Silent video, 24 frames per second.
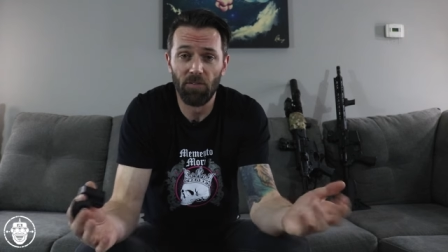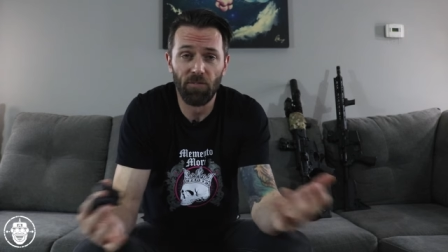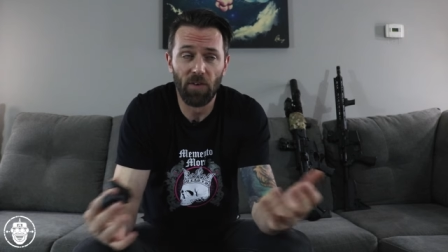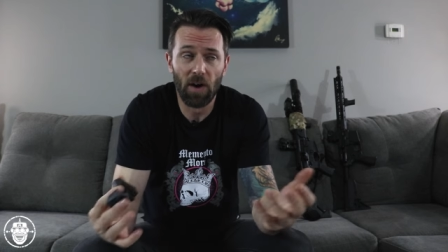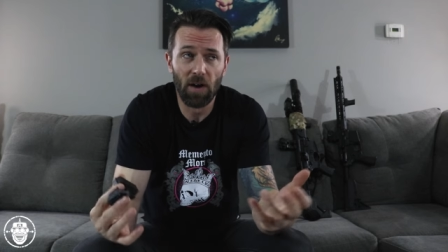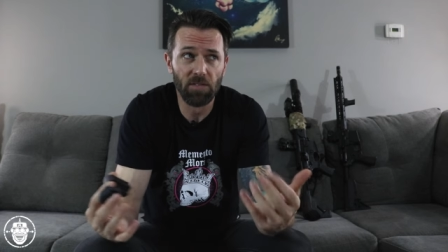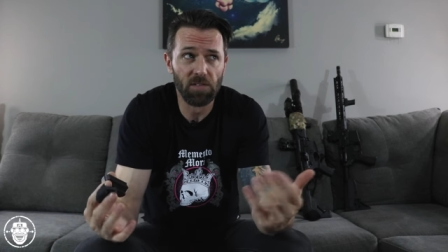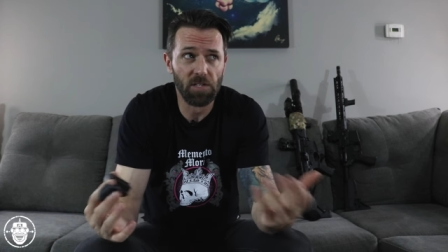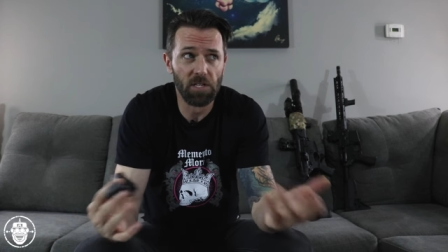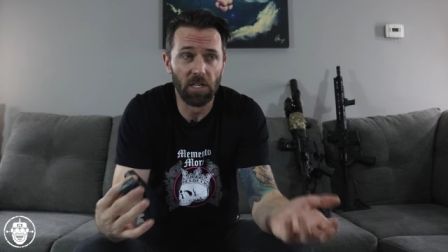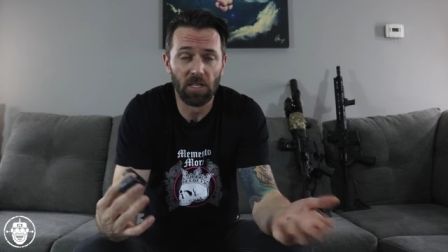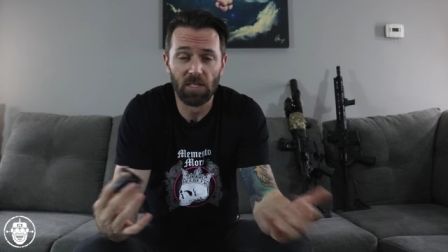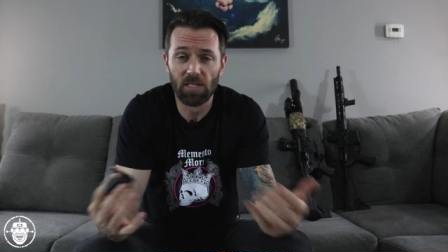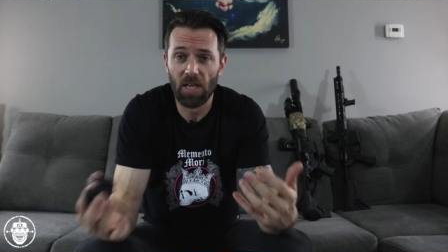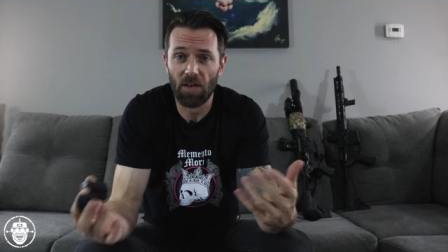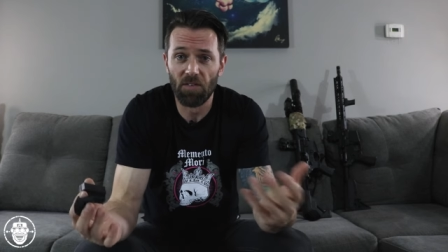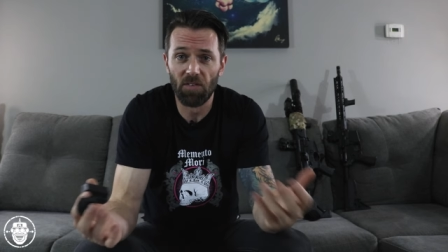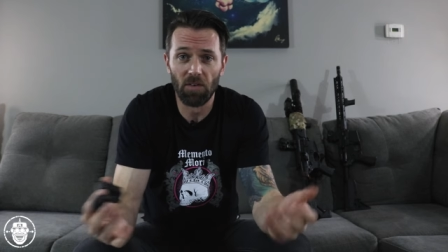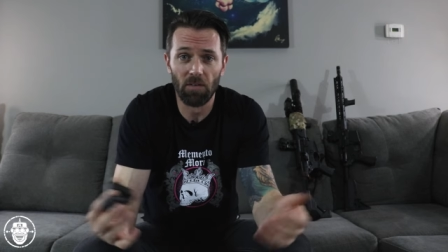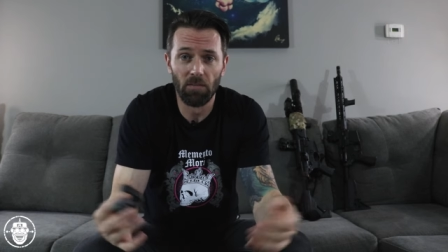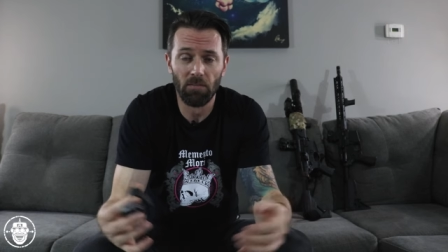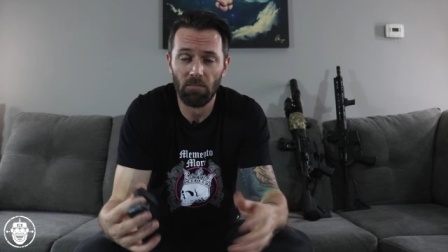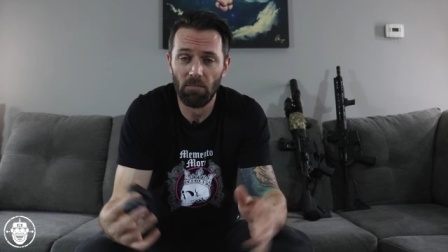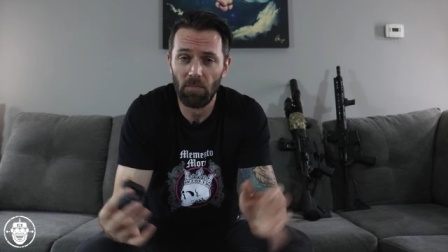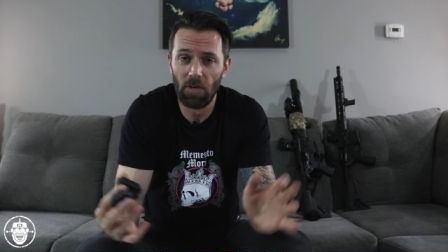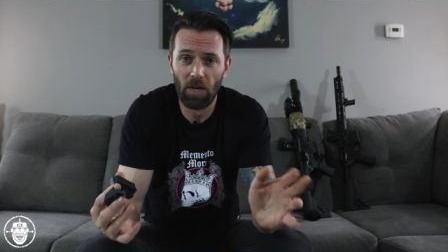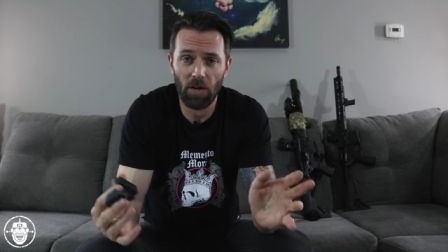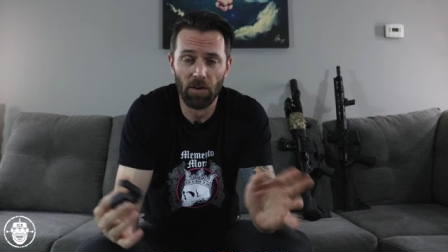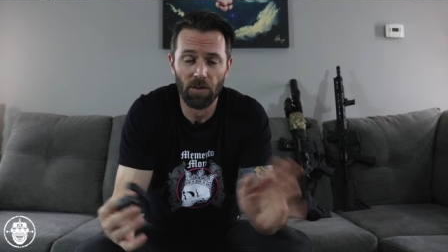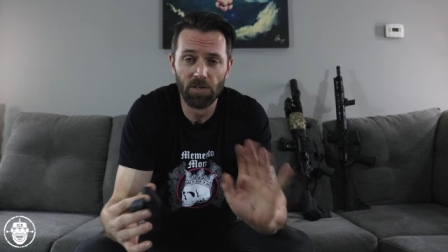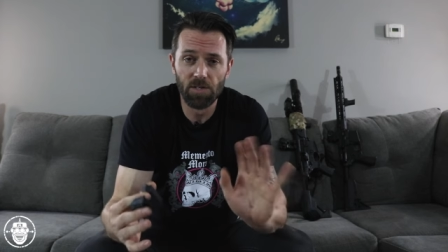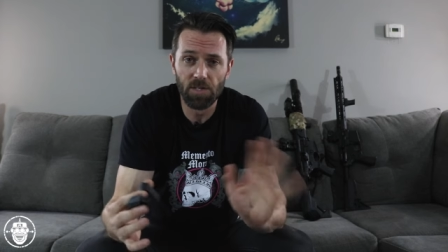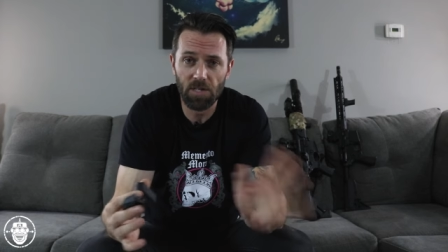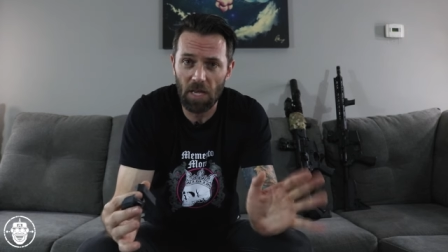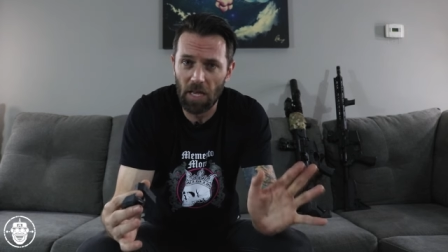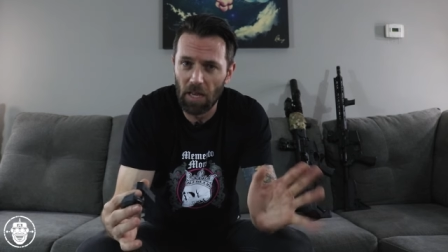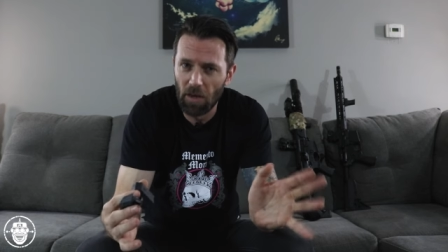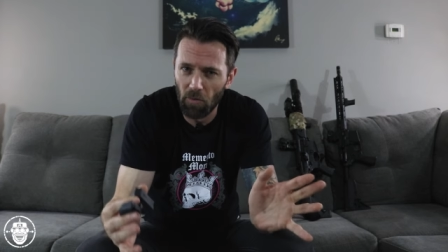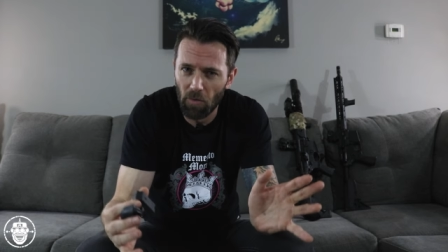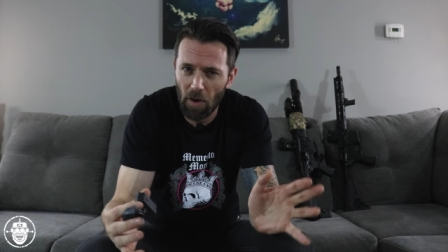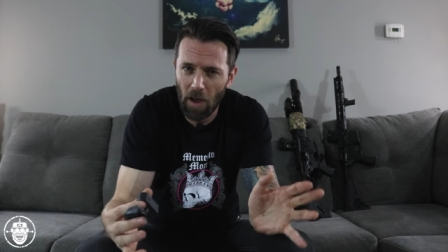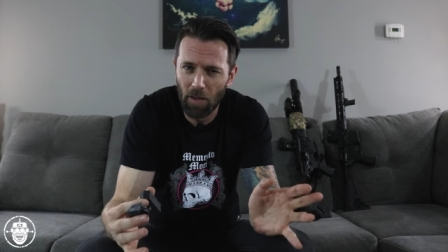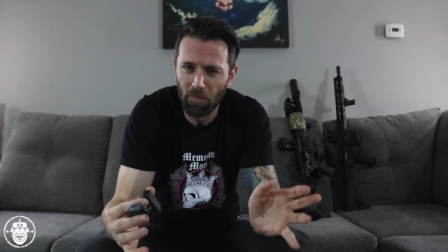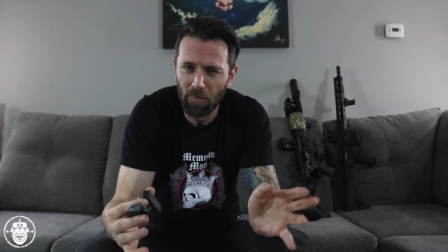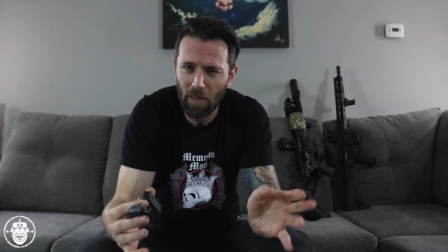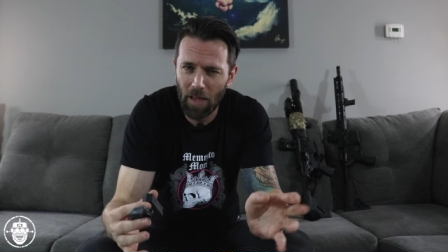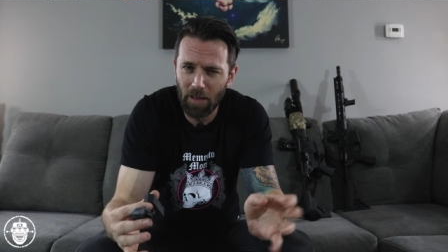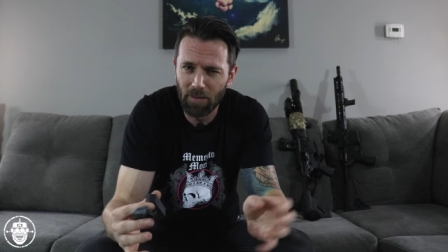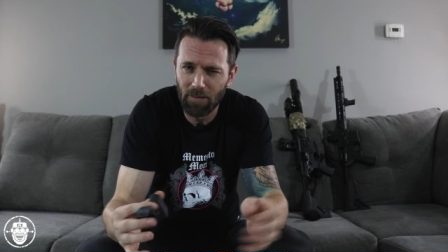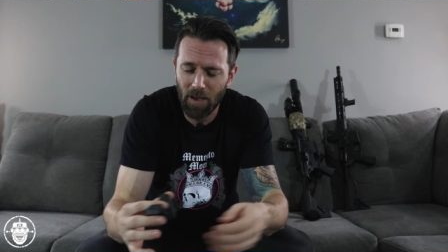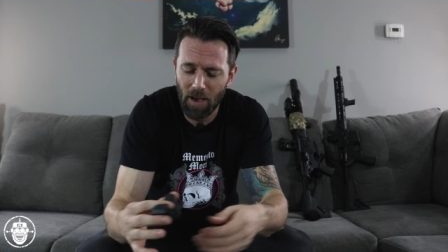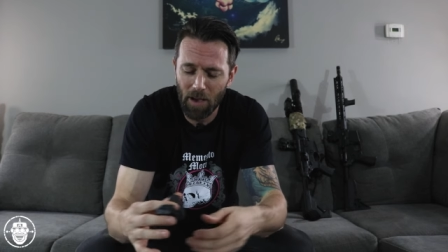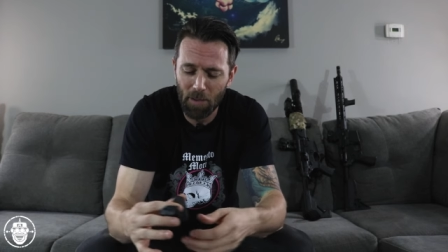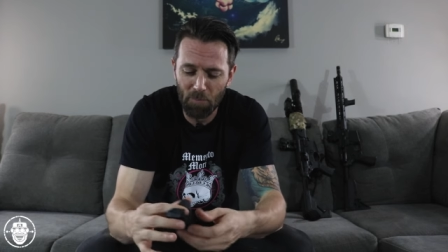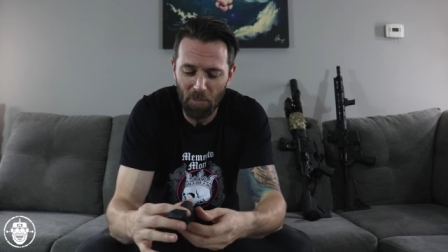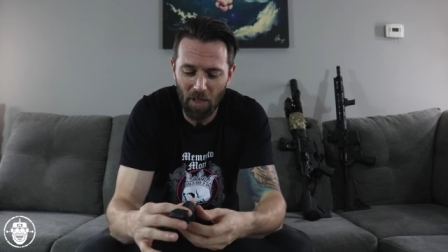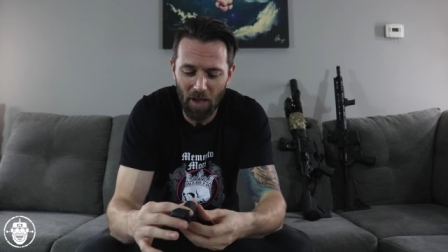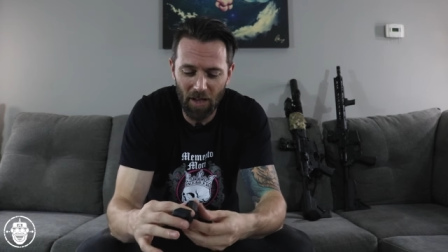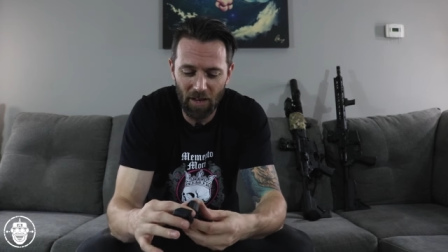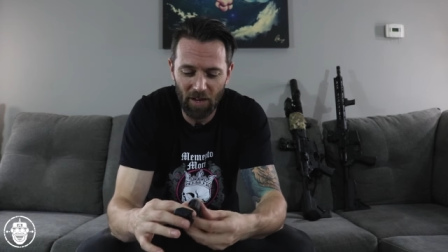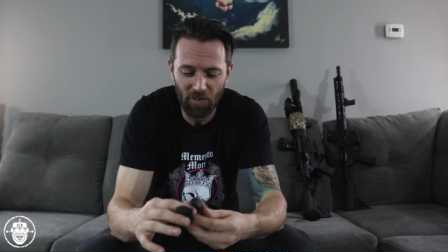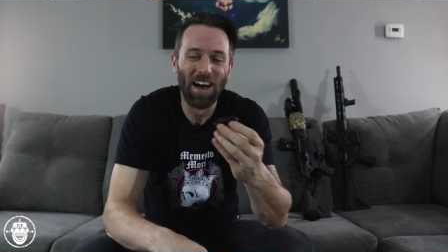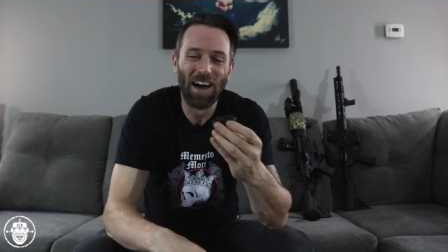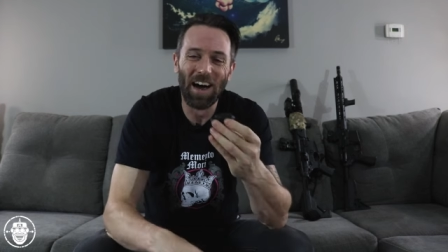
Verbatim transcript: five, six, seven years in around that timeline.